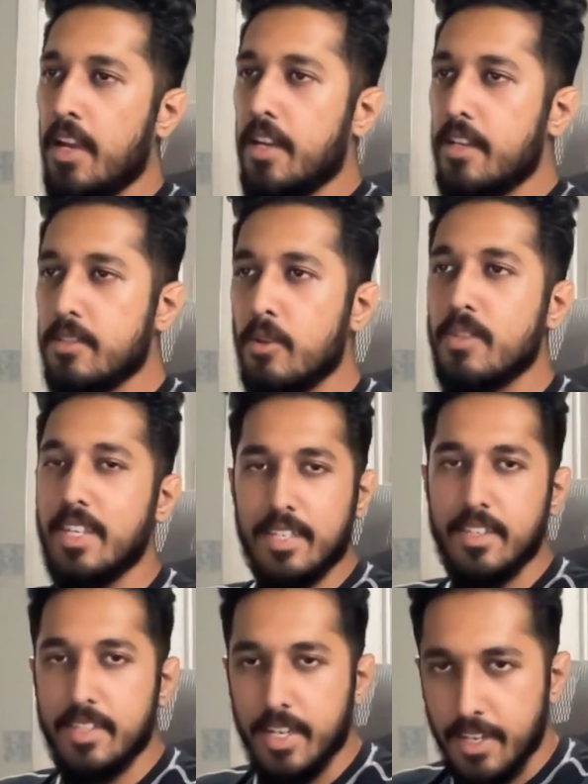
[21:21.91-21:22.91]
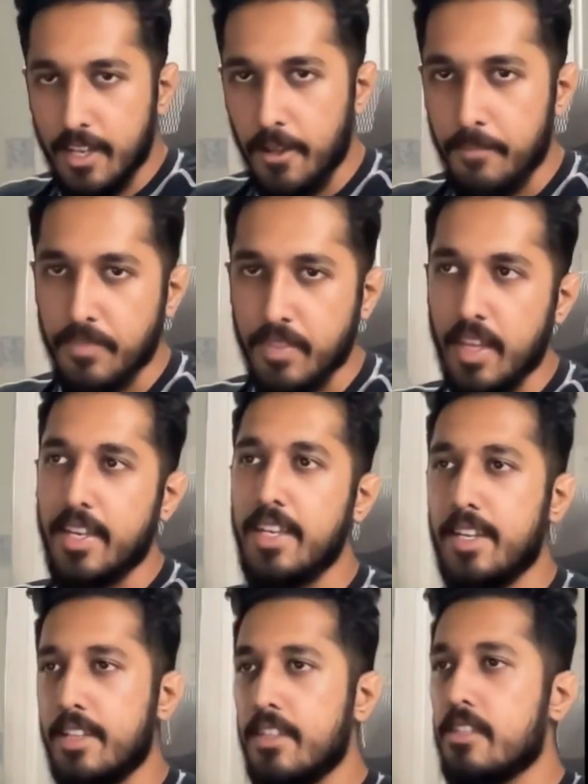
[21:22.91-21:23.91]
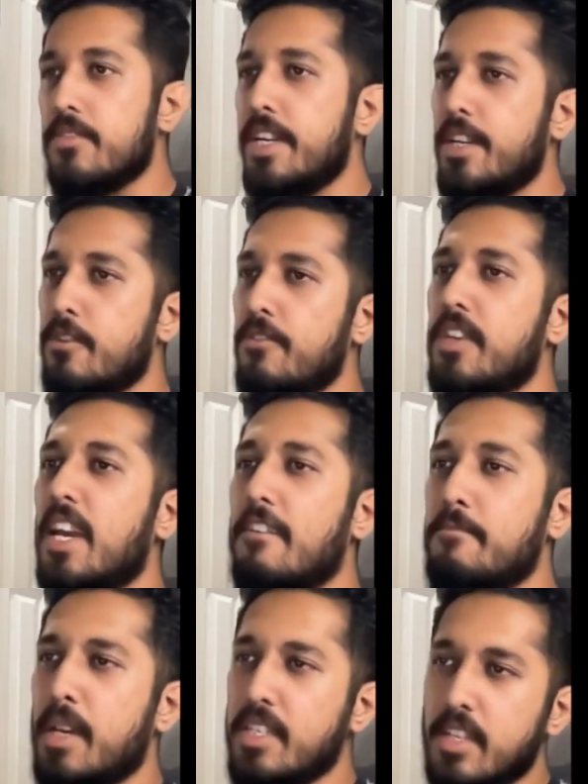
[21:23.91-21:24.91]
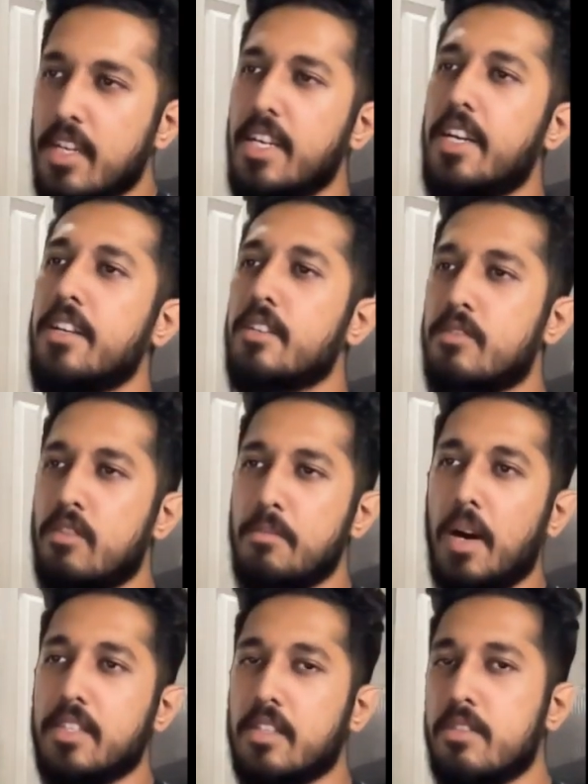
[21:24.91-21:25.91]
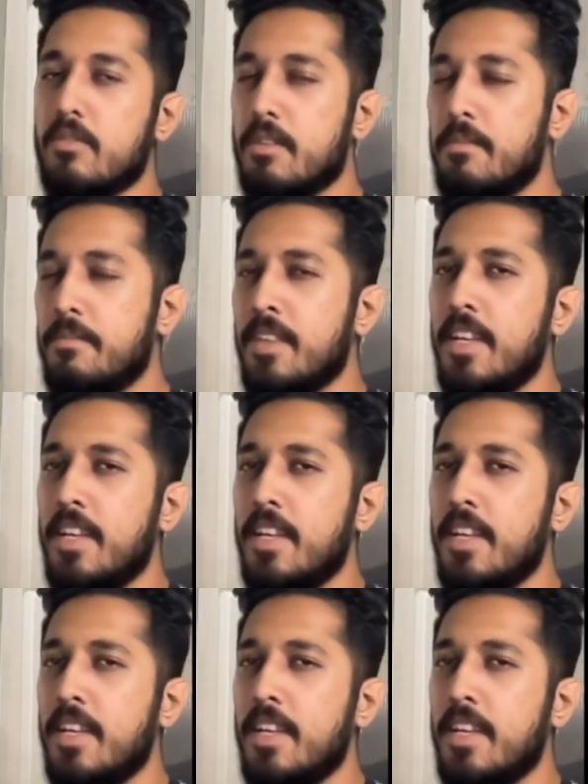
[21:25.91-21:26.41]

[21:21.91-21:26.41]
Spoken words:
So this is it. Here in this video, we have majorly understood Master's theorem.